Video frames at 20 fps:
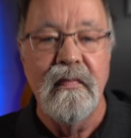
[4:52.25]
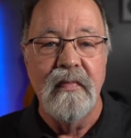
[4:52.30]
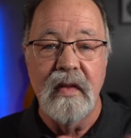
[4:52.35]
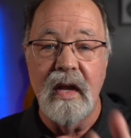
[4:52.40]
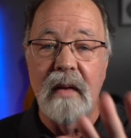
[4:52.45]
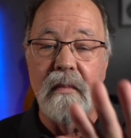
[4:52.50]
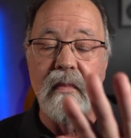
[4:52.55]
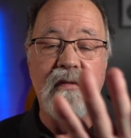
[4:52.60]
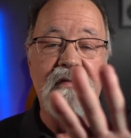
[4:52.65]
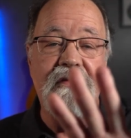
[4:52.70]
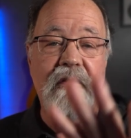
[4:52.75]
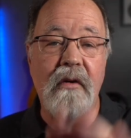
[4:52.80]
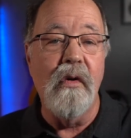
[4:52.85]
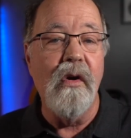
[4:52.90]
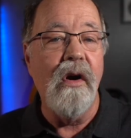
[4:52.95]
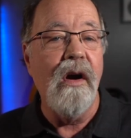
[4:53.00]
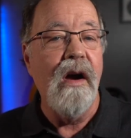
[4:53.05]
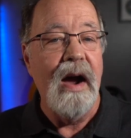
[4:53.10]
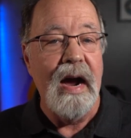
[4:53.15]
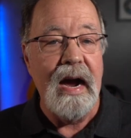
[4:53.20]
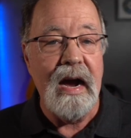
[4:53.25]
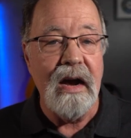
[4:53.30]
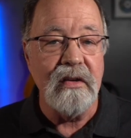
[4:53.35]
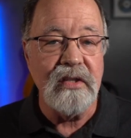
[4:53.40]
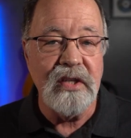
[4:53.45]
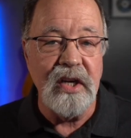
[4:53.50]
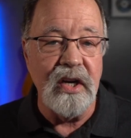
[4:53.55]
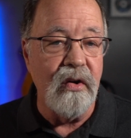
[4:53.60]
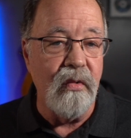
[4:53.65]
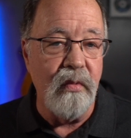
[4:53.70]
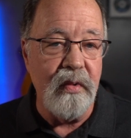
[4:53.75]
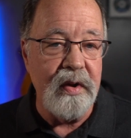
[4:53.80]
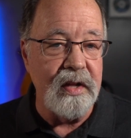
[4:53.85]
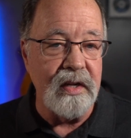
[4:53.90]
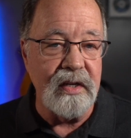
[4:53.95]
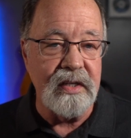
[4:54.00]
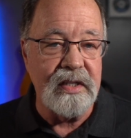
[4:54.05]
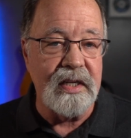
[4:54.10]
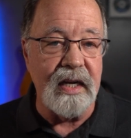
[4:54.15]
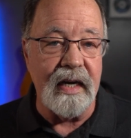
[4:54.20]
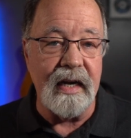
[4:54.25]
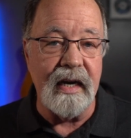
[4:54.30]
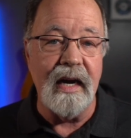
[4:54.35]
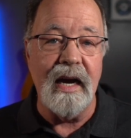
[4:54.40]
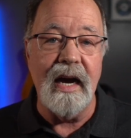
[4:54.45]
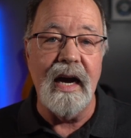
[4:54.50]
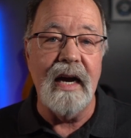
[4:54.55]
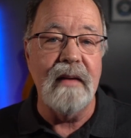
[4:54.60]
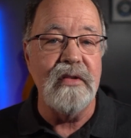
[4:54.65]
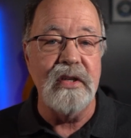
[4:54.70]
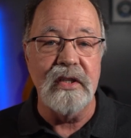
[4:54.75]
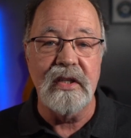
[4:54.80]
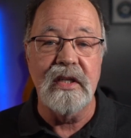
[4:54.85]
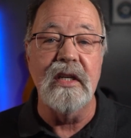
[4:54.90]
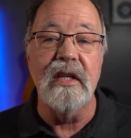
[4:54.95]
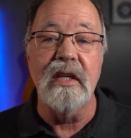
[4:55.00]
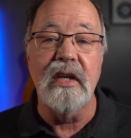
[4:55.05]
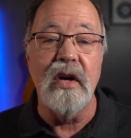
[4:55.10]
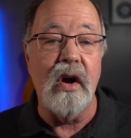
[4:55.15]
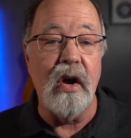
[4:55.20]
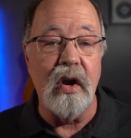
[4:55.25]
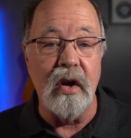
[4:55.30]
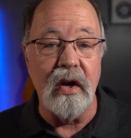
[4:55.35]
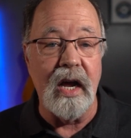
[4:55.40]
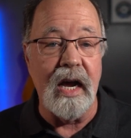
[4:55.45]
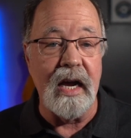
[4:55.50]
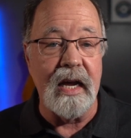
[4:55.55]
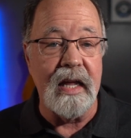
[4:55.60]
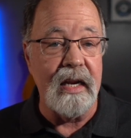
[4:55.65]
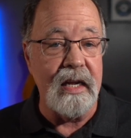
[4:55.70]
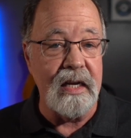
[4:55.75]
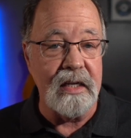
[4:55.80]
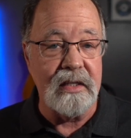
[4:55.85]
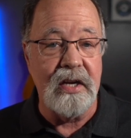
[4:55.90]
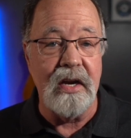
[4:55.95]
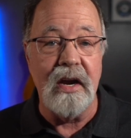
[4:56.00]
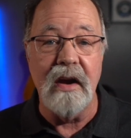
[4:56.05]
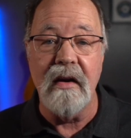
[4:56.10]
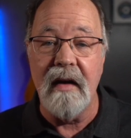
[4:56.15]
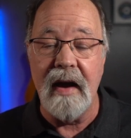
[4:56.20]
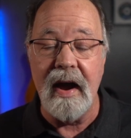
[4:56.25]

Number 4, housing and real estate. I'm just going to call it like it is here.